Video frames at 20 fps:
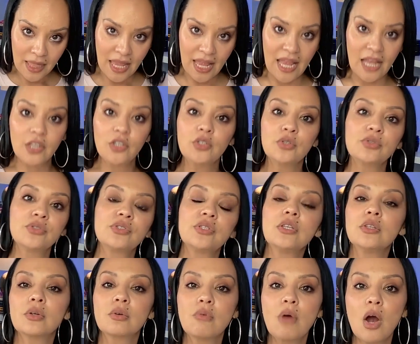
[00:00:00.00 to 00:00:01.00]
and you see
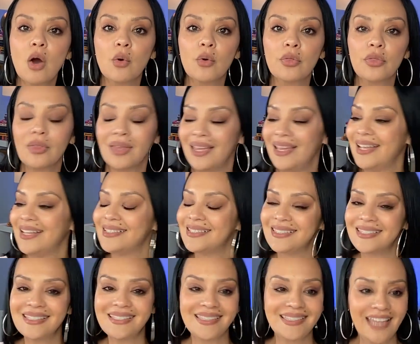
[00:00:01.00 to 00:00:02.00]
the growth. It's
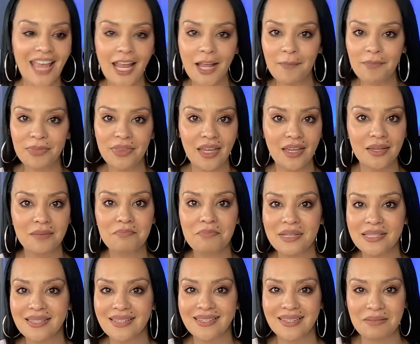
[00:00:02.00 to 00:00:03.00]
the same thing in
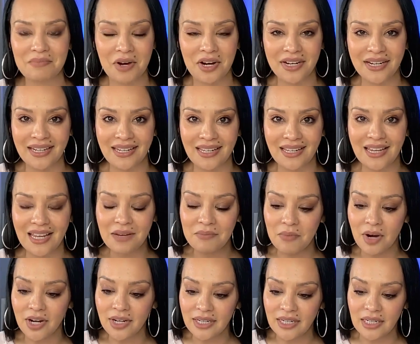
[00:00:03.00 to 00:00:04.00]
business and marketing. In
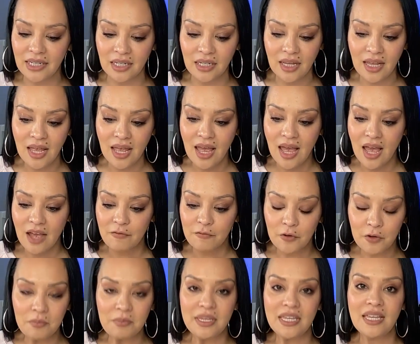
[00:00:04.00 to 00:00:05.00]
marketing,
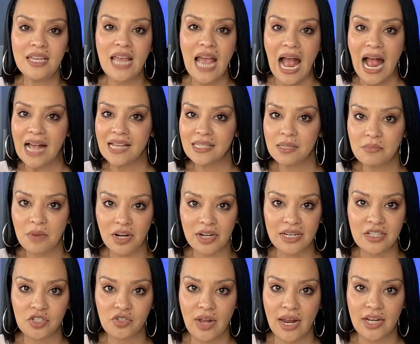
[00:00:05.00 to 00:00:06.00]
for me as a
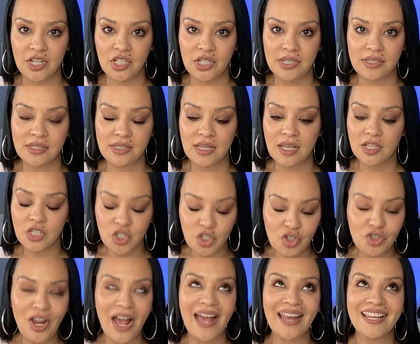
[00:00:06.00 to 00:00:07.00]
marketing strategist,
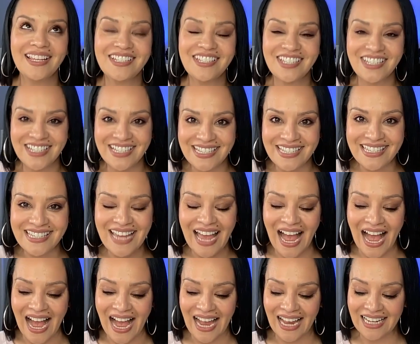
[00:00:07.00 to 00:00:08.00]
strategist,
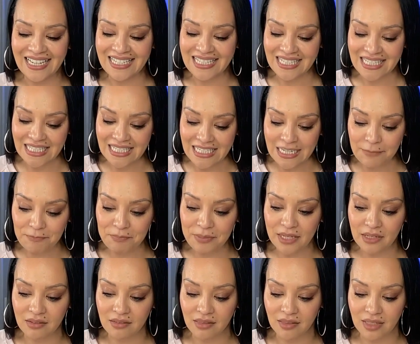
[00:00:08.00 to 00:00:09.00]
I
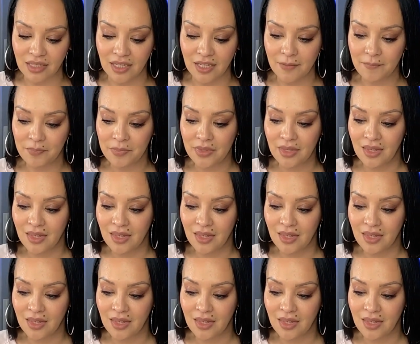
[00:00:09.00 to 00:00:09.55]
typically